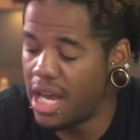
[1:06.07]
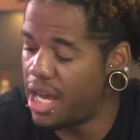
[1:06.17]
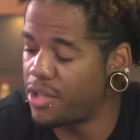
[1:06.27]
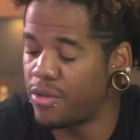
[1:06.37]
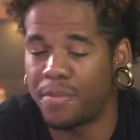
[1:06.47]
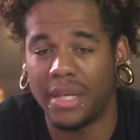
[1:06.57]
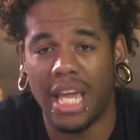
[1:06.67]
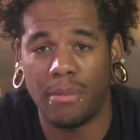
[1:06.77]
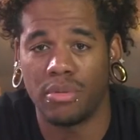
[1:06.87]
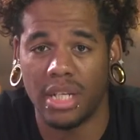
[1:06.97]
The USB
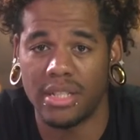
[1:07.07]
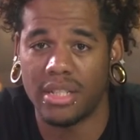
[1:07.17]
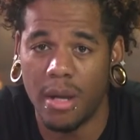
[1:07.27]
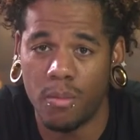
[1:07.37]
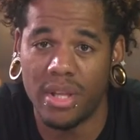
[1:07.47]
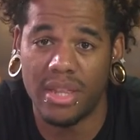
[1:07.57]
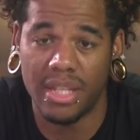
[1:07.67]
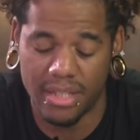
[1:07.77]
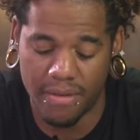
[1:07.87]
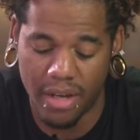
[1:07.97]
cable does come with
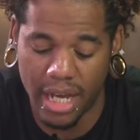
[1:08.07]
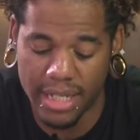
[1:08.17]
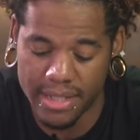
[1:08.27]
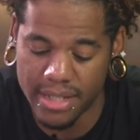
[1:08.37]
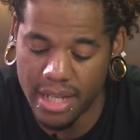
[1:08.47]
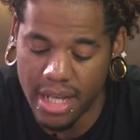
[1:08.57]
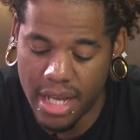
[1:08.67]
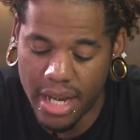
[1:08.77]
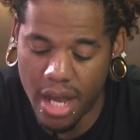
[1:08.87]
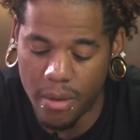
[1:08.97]
this device.
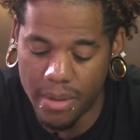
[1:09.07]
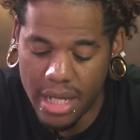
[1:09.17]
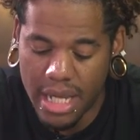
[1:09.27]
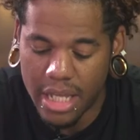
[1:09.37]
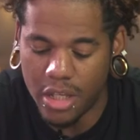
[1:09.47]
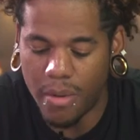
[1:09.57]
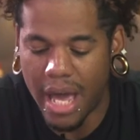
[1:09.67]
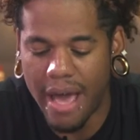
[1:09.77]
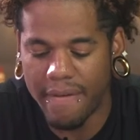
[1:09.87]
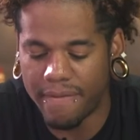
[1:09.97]
Now, you
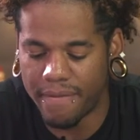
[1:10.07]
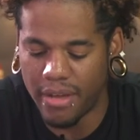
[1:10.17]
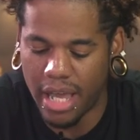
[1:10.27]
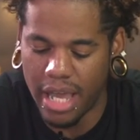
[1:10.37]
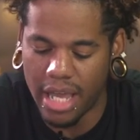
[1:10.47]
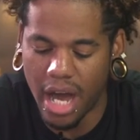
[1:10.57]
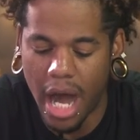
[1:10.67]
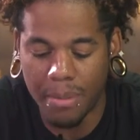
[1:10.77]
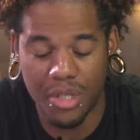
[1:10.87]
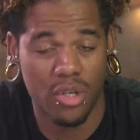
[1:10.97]
have an
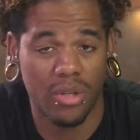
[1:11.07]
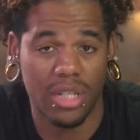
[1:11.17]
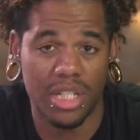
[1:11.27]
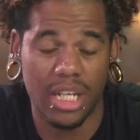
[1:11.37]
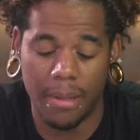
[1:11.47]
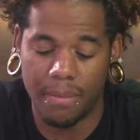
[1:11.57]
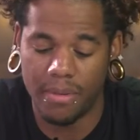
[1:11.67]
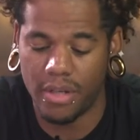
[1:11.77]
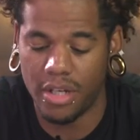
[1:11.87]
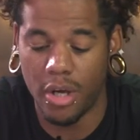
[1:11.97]
option on the tip.
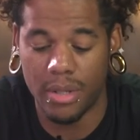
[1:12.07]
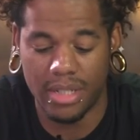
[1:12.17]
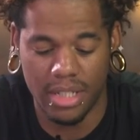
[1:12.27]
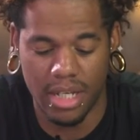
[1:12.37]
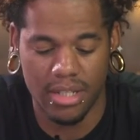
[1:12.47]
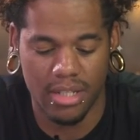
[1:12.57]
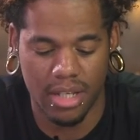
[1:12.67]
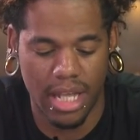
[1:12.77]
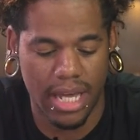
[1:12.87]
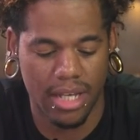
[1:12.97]
You can notice it does
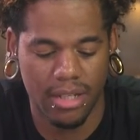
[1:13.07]
look like,